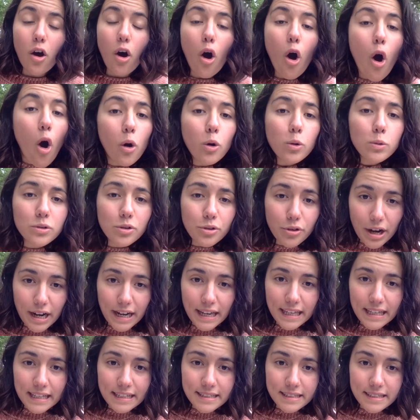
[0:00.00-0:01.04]
whole
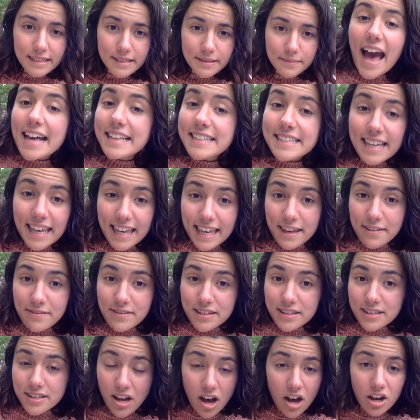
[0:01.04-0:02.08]
grains and
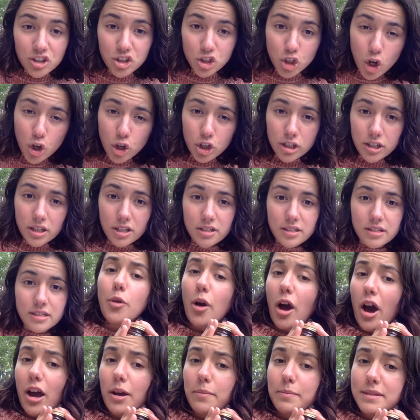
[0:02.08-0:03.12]
even dark chocolate. So
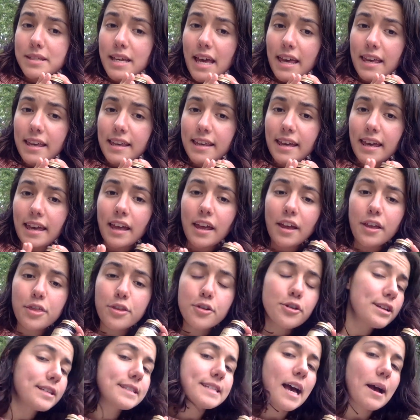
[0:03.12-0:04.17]
I'm taking
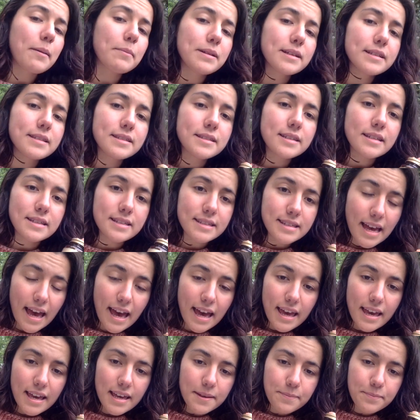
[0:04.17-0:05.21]
3 tablets a
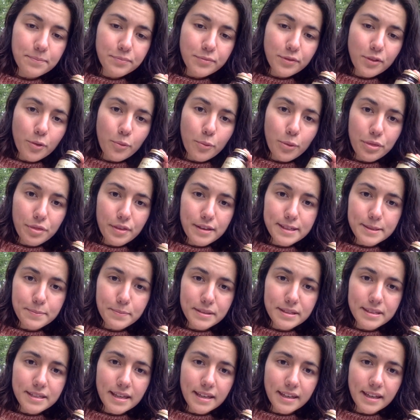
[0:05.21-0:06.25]
day with this
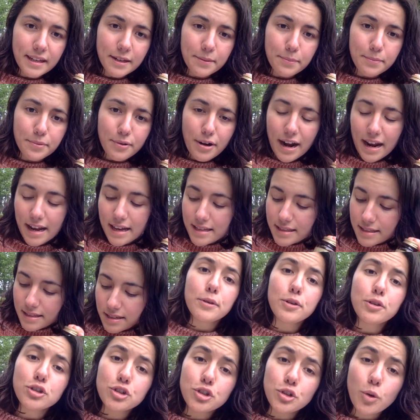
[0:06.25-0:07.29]
particular brand. So
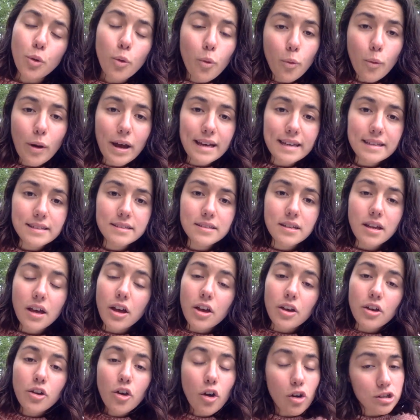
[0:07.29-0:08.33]
you should always
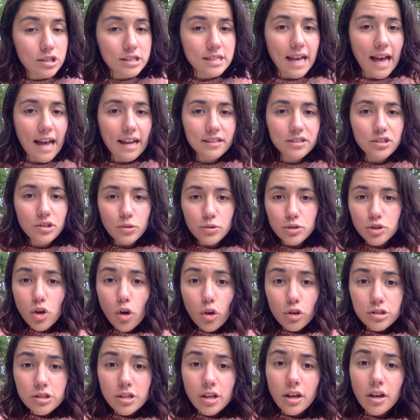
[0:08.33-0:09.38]
contact your
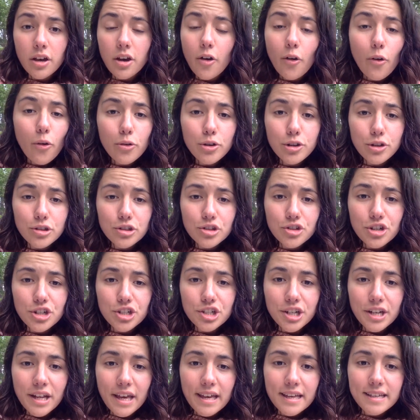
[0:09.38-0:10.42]
doctor or
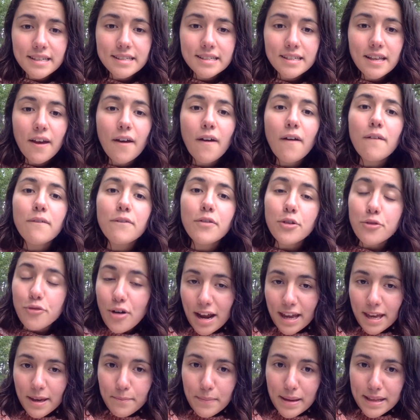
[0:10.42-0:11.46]
nutritionist for
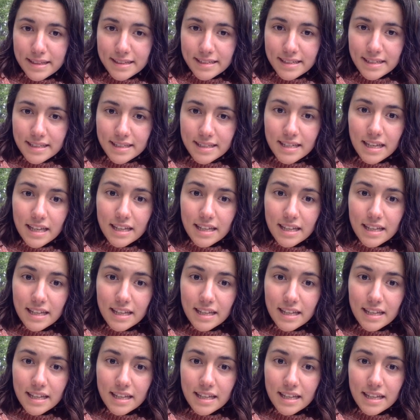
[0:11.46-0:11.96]
recommended